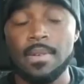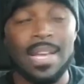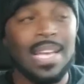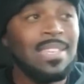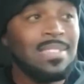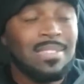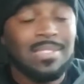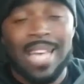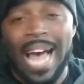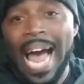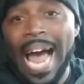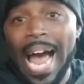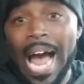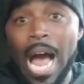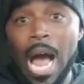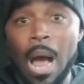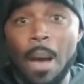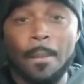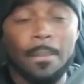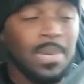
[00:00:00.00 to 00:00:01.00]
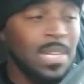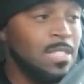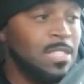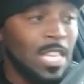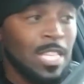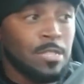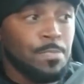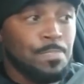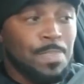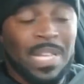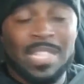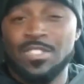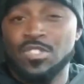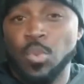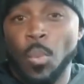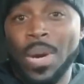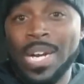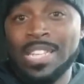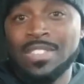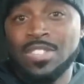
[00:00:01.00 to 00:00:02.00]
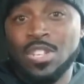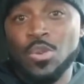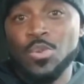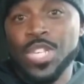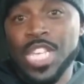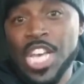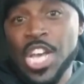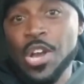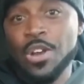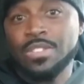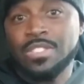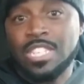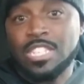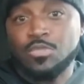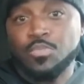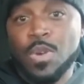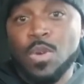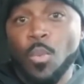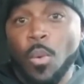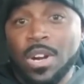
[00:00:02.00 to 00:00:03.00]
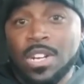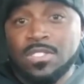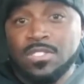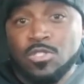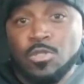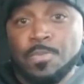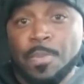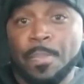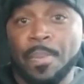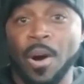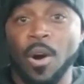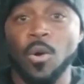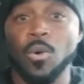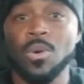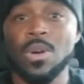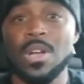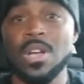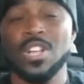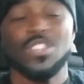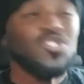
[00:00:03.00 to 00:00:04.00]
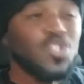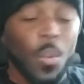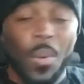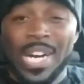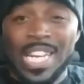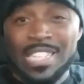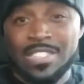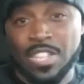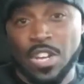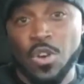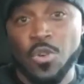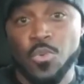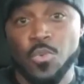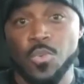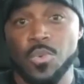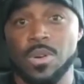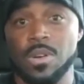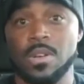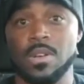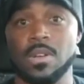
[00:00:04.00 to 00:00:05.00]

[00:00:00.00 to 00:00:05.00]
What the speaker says: It's time. It's been 22 years since we won a Super Bowl. 22.